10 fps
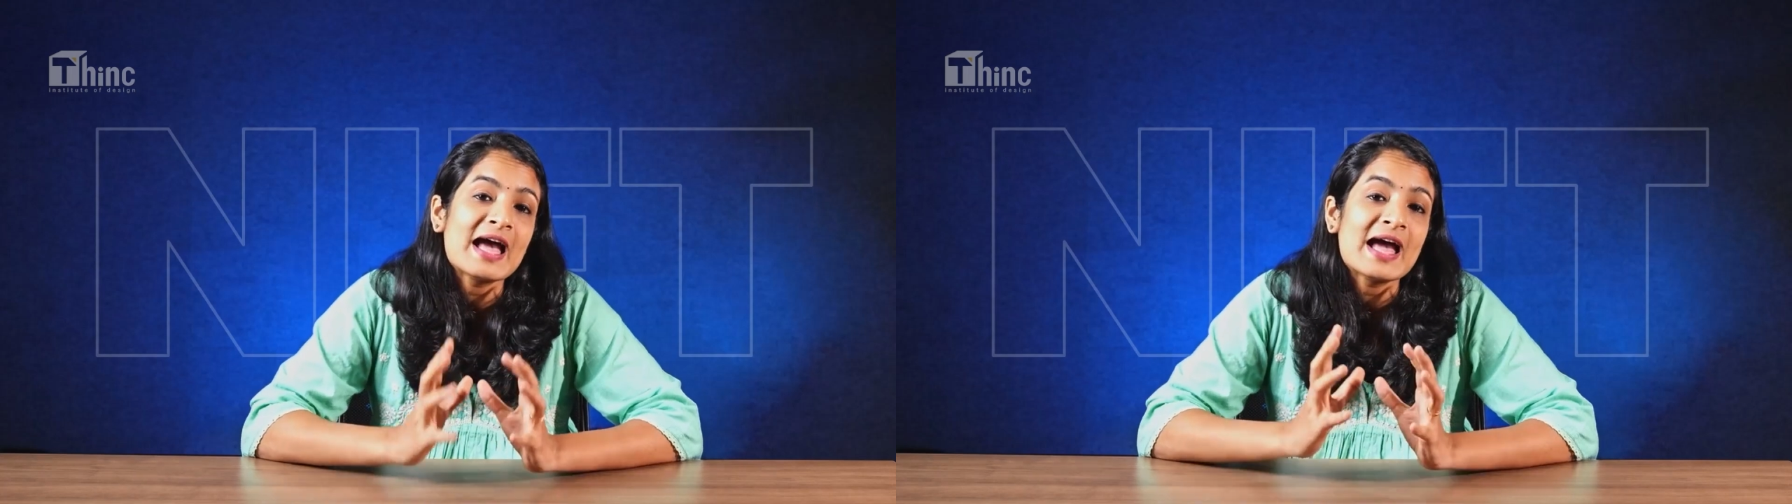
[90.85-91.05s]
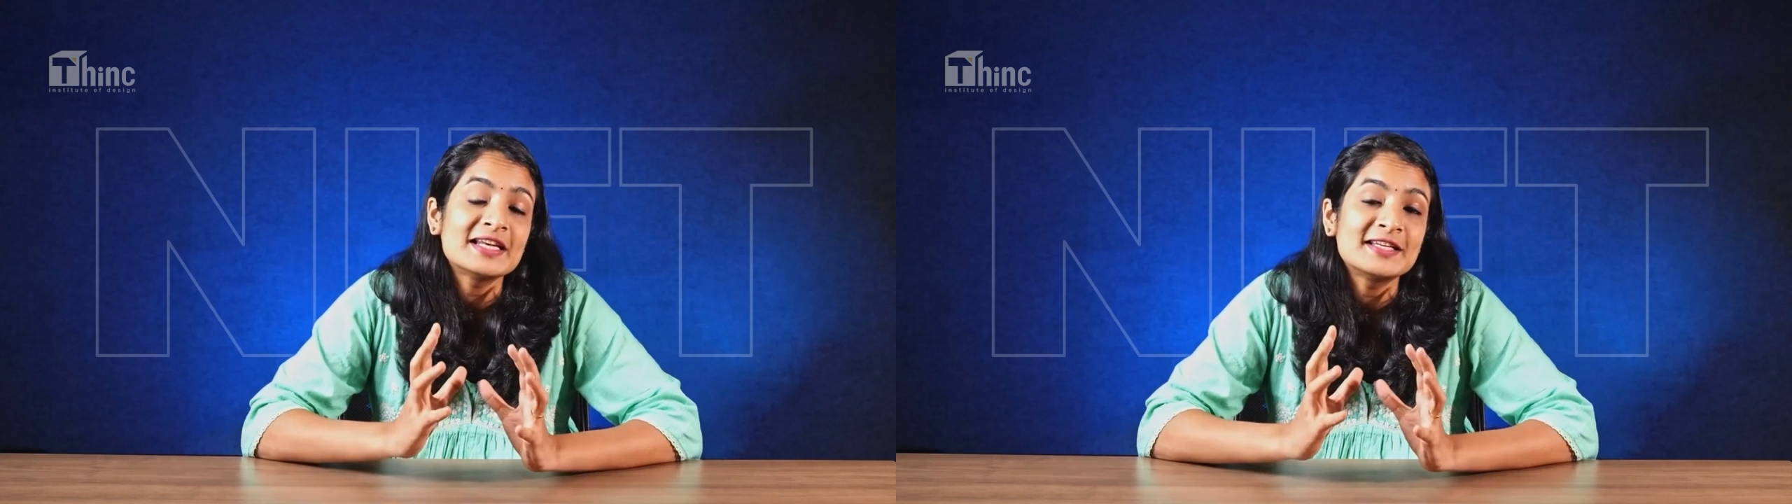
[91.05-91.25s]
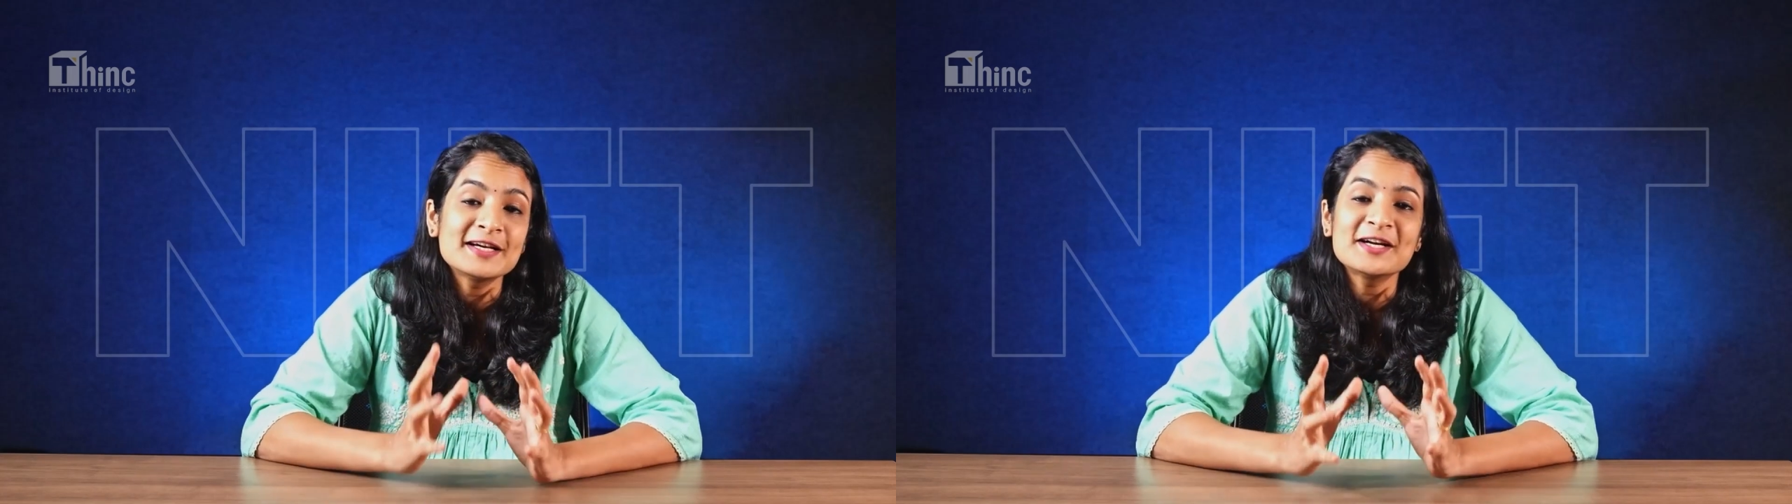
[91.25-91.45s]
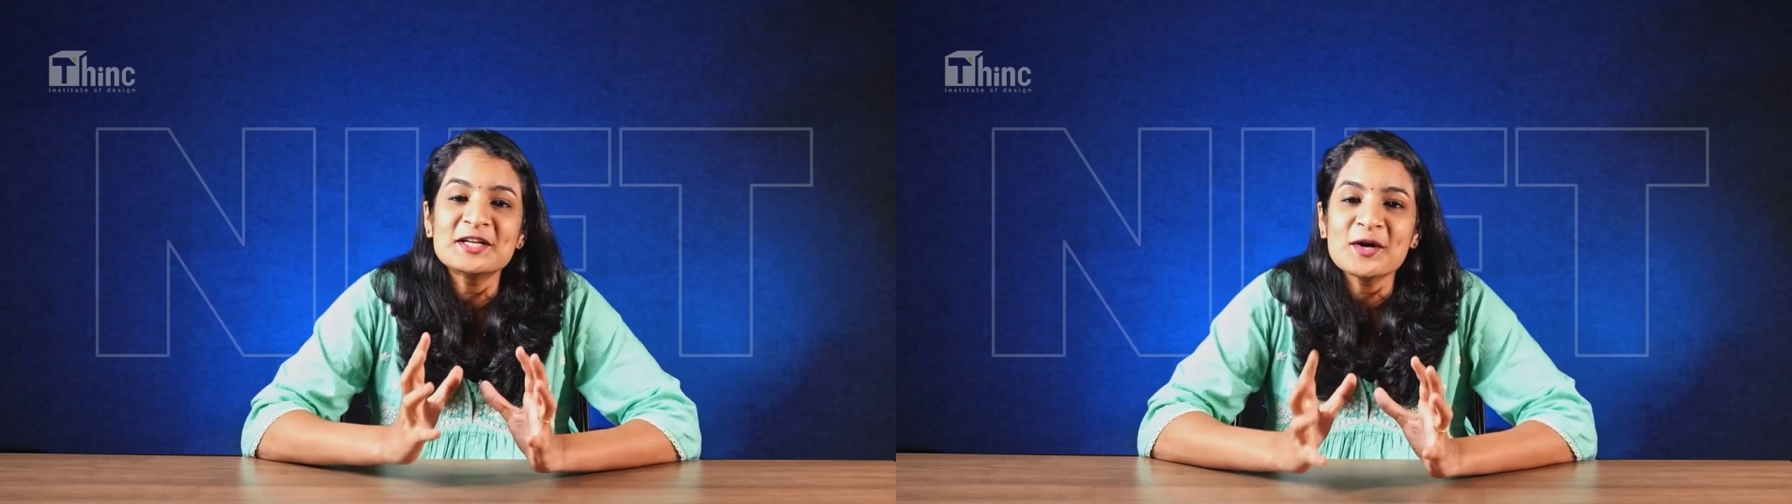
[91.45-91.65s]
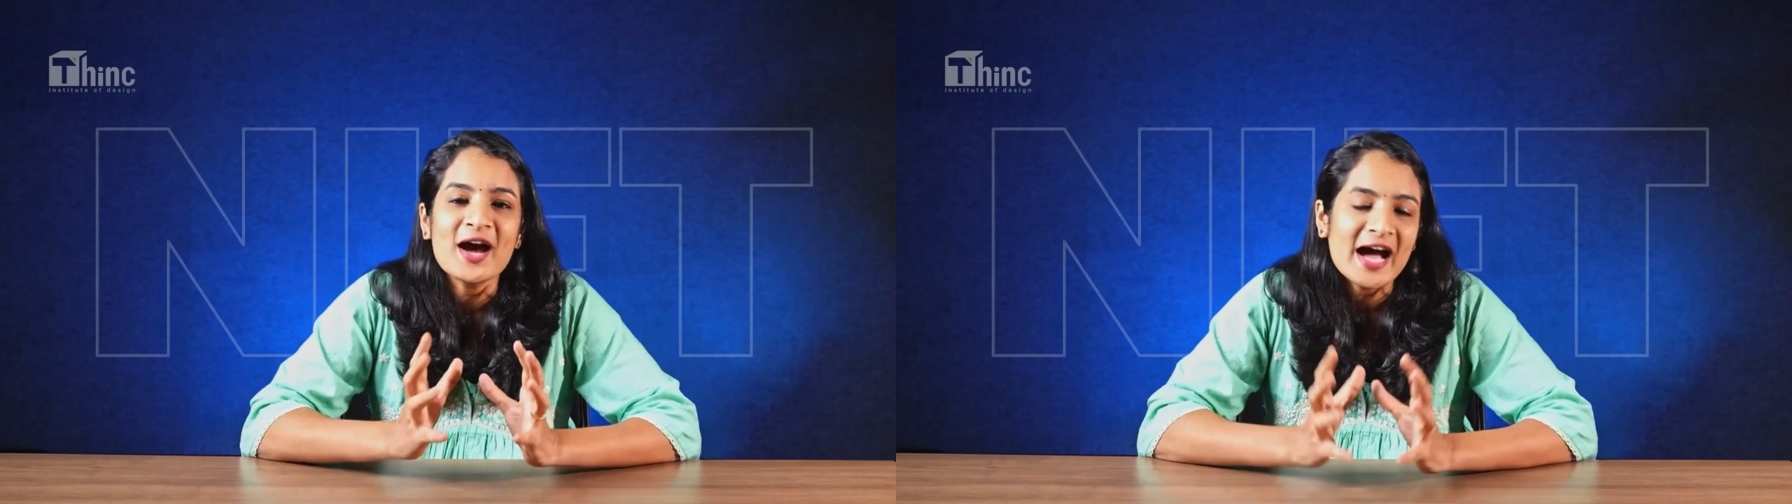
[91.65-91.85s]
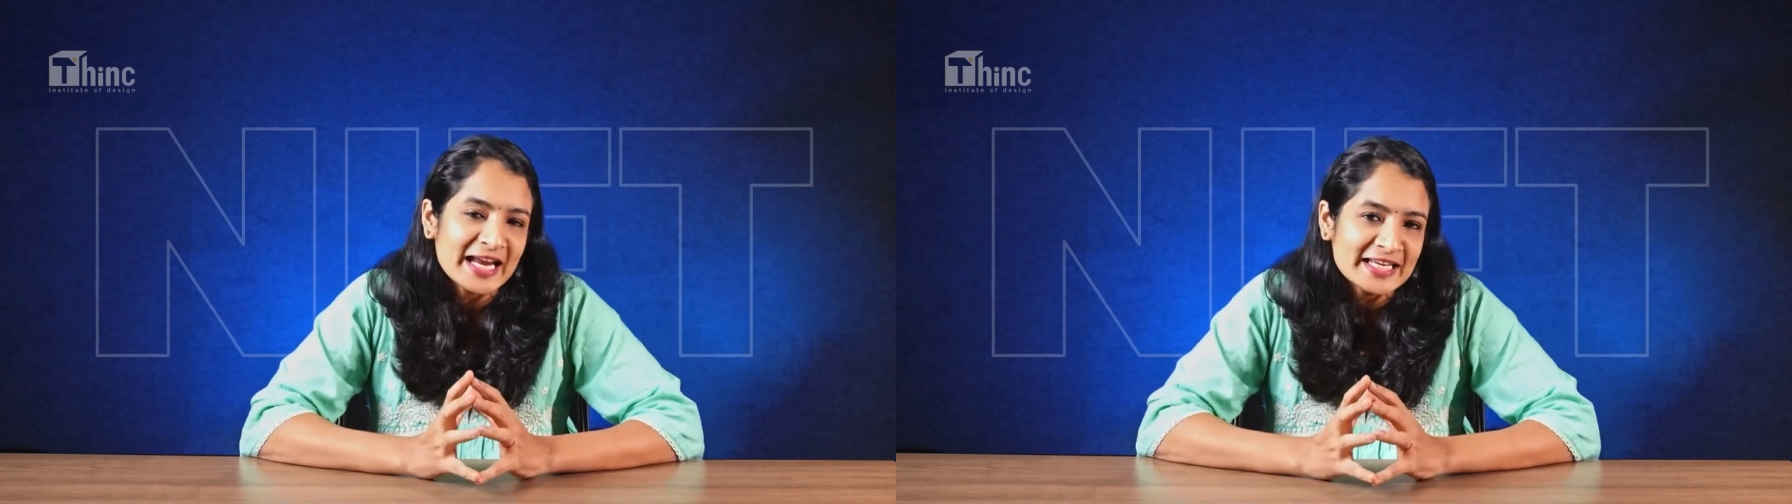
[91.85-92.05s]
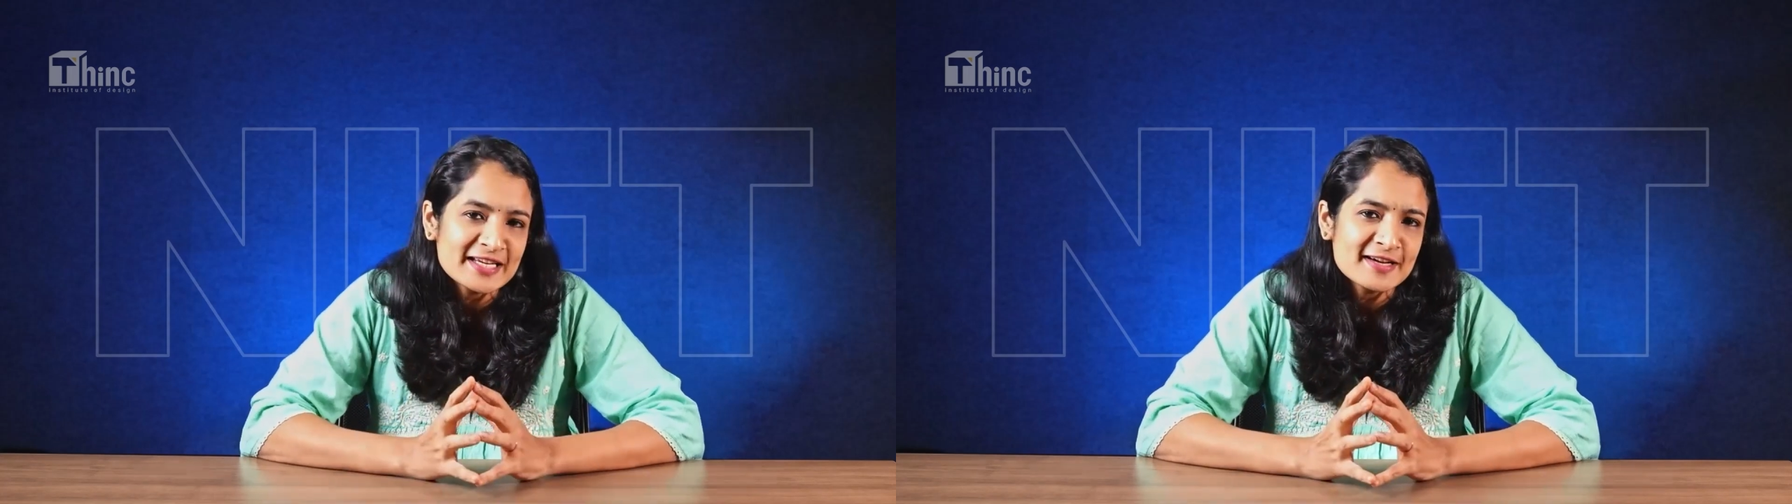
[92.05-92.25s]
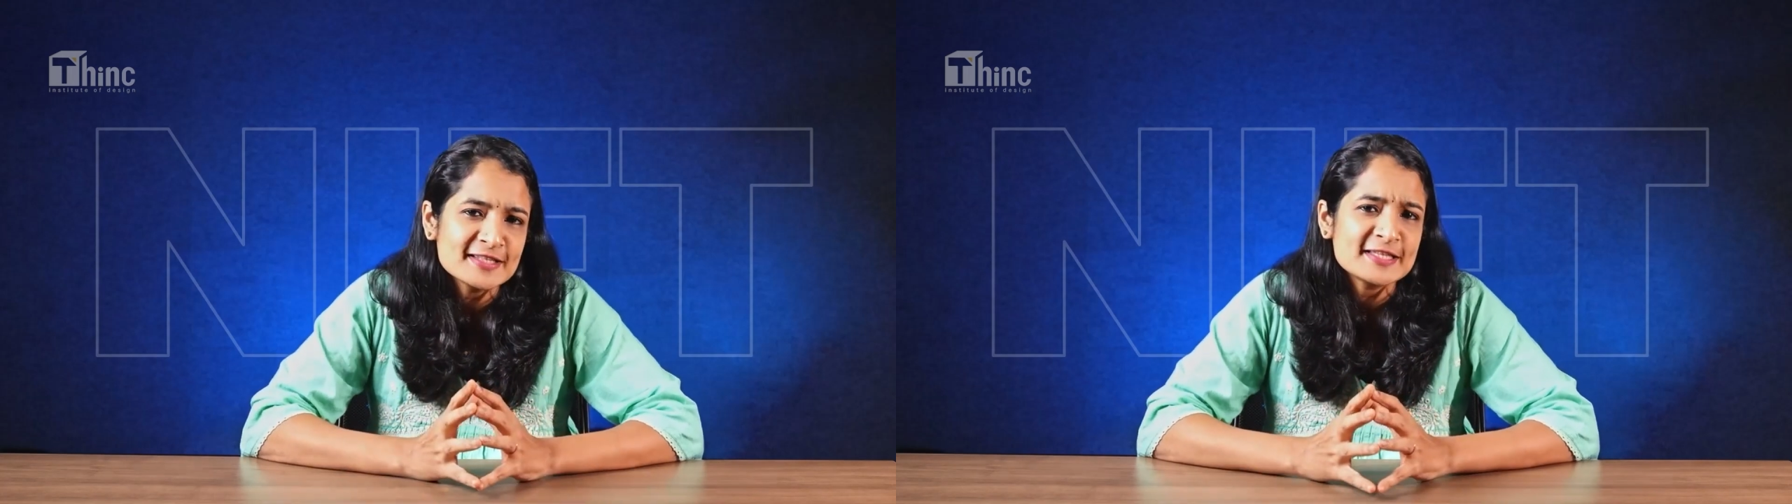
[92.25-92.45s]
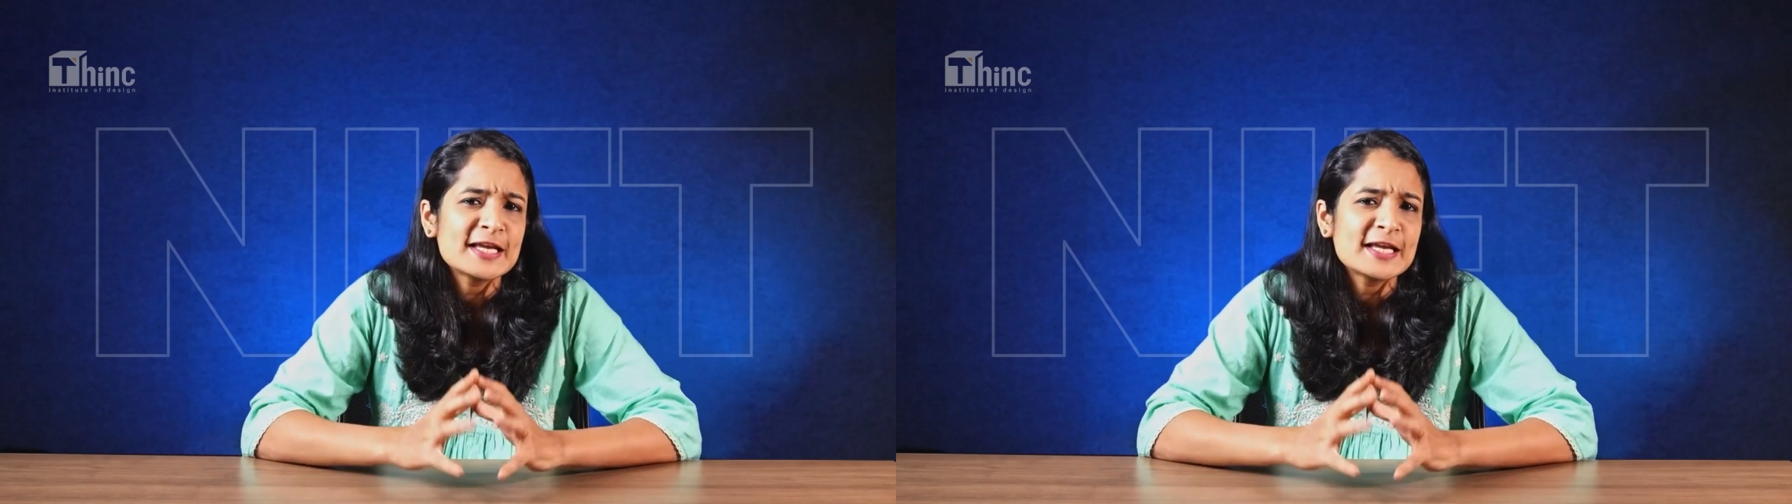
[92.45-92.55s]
and turn your ideas